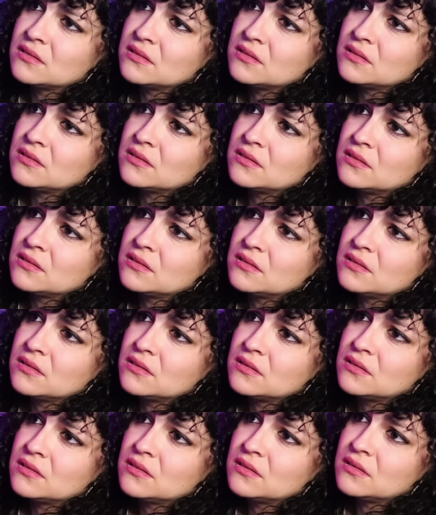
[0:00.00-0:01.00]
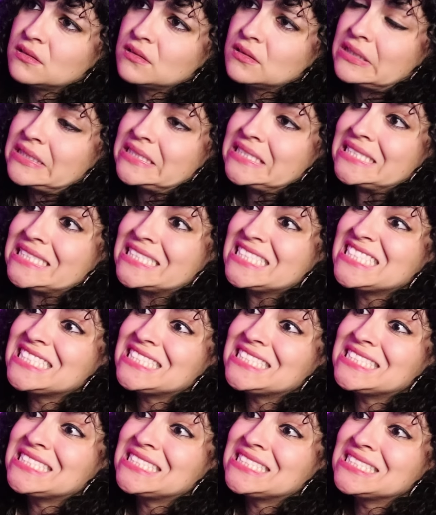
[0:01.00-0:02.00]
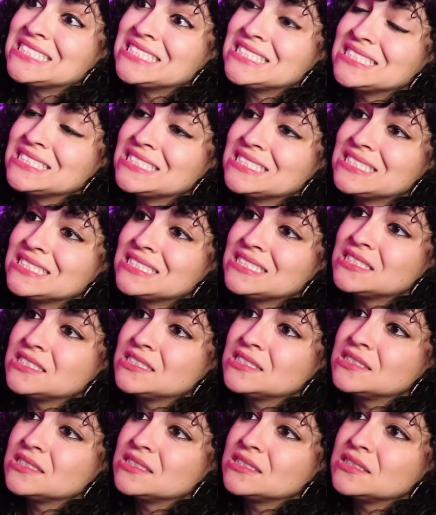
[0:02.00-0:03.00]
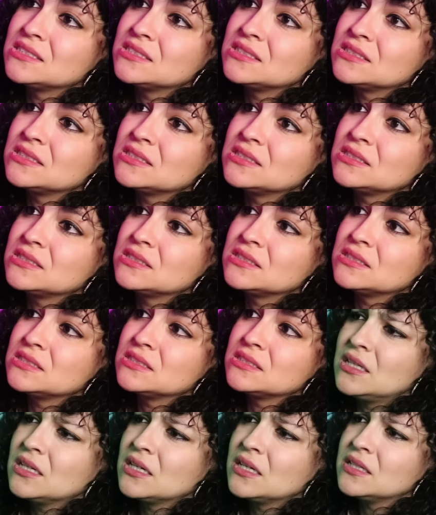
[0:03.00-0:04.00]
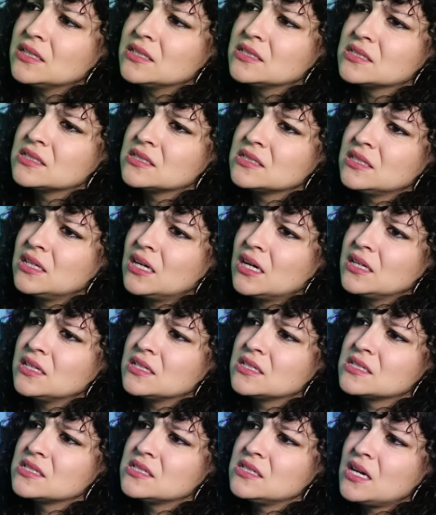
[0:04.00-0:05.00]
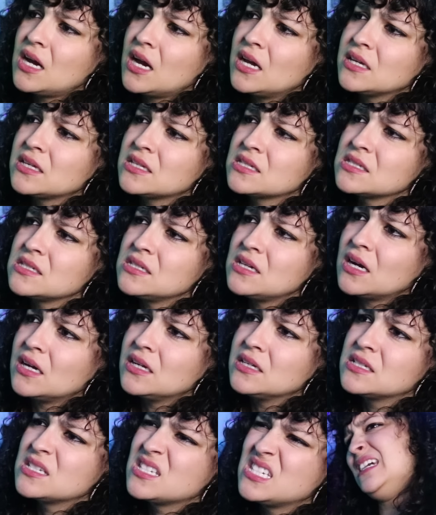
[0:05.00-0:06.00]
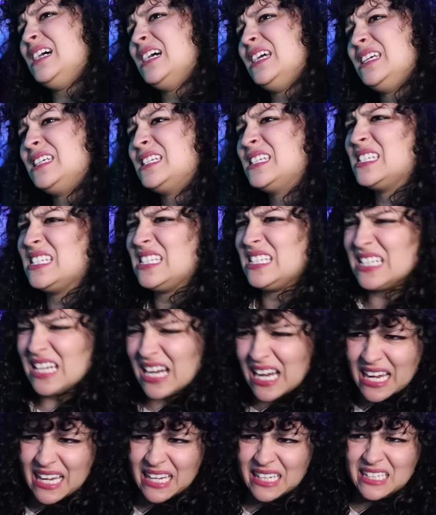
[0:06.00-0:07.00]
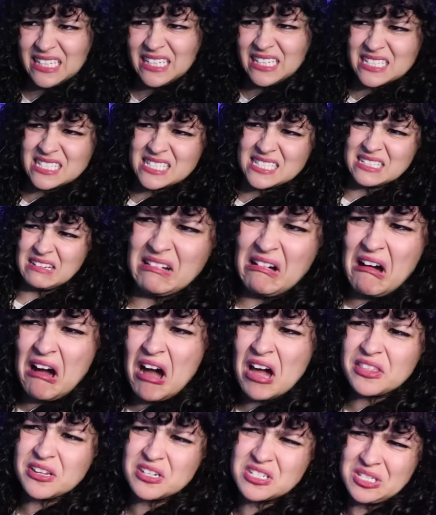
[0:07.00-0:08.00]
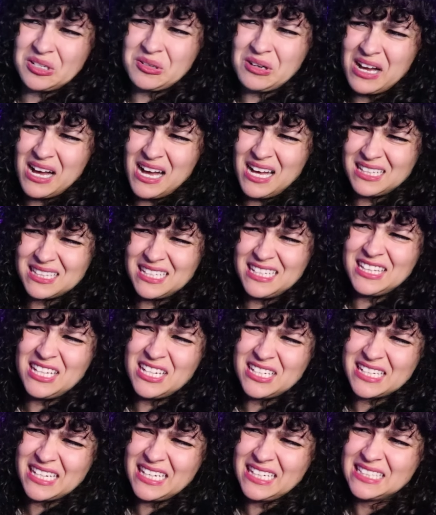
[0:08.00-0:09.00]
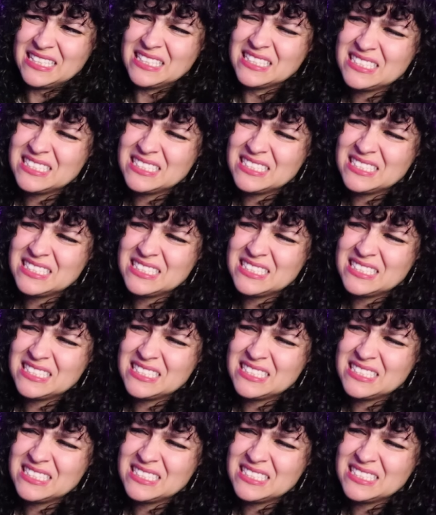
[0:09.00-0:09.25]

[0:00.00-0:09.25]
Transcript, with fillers: Are you crazy? Out of the streets! Hide! Yikes, yikes, yikes, yikes, yikes, yikes! Oh, they're so ugly looking!